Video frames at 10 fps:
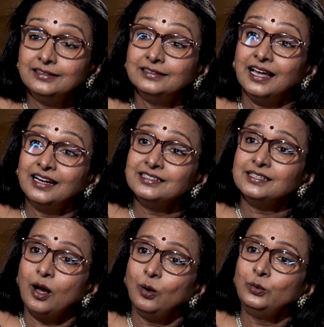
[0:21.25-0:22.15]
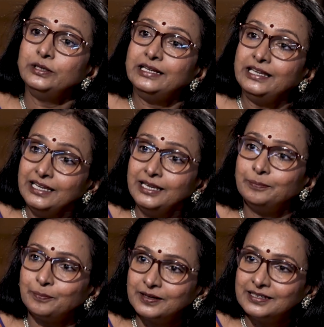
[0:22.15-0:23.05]
And that's how
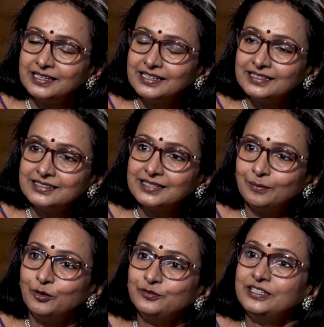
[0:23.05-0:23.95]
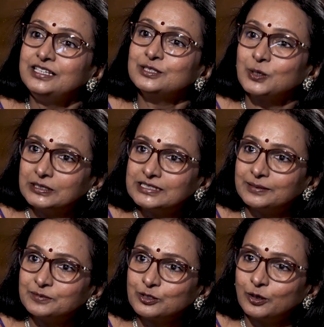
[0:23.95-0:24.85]
deep some of these
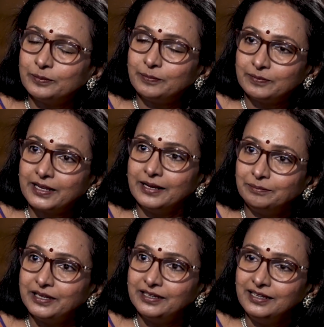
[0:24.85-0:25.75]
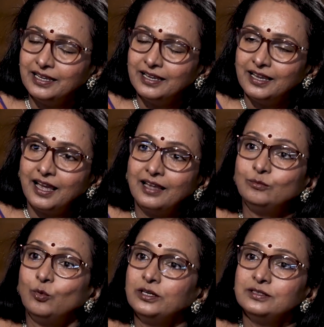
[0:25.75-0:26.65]
concepts can be. Yeah. And
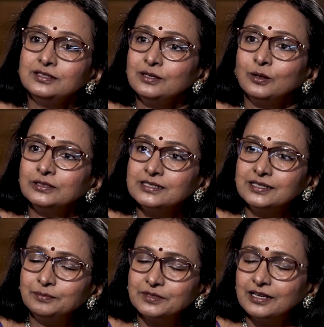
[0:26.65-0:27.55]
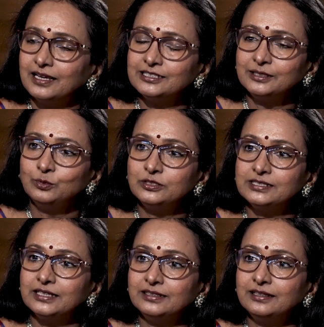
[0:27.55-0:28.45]
what is the concept? Ajay would
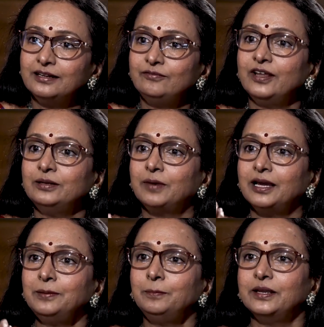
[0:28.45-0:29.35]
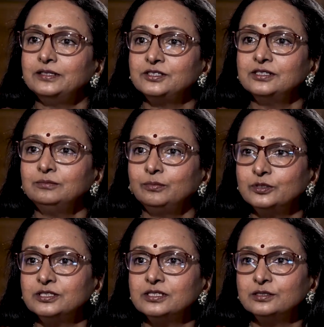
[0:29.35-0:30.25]
say that when my patron
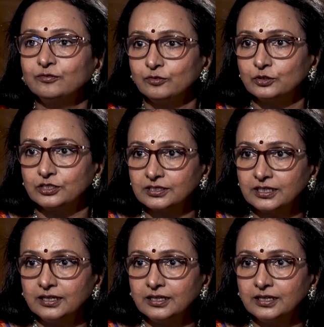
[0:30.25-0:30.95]
puts his foot